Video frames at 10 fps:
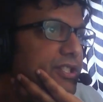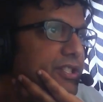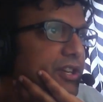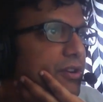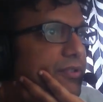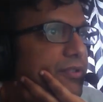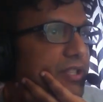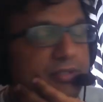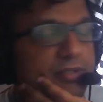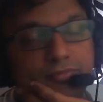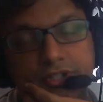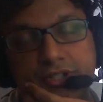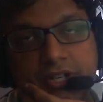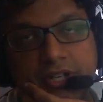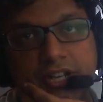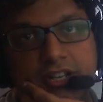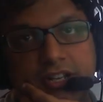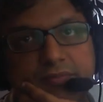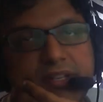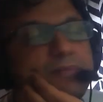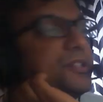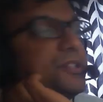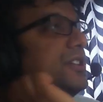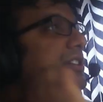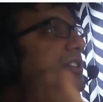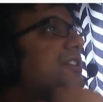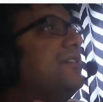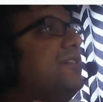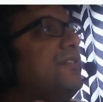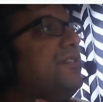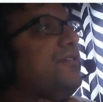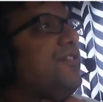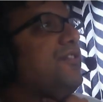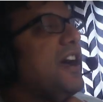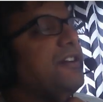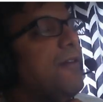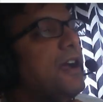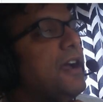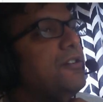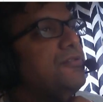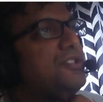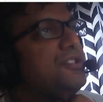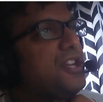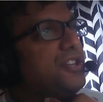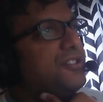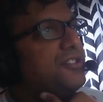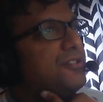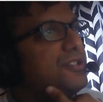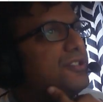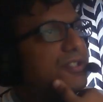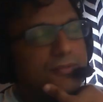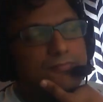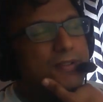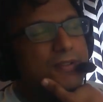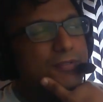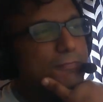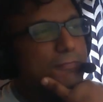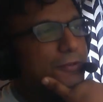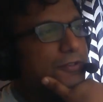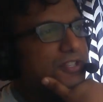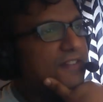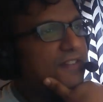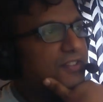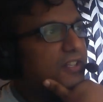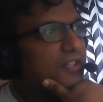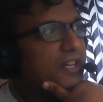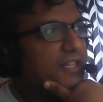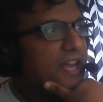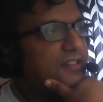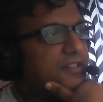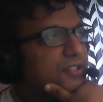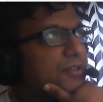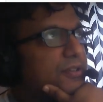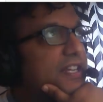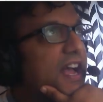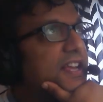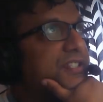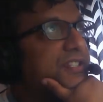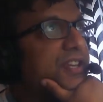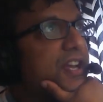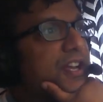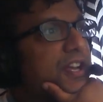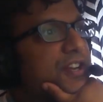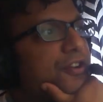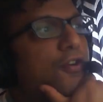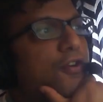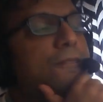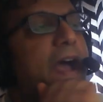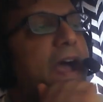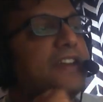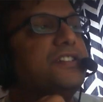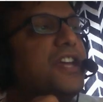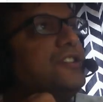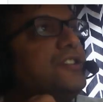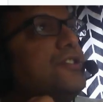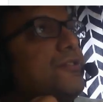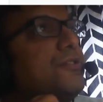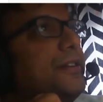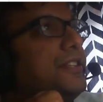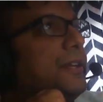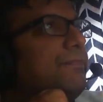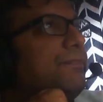He would be able to fly around and be with the birds and everything like that. So he has no bad intentions or anything.